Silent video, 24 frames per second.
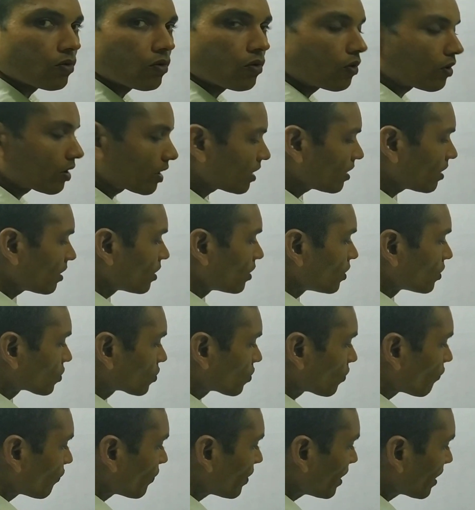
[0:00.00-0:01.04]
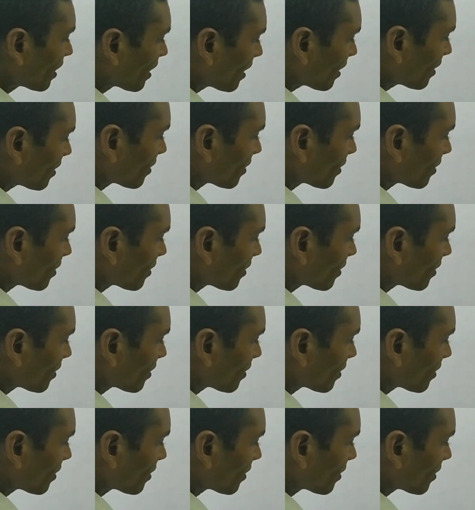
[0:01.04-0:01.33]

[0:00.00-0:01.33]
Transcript: Okay, so we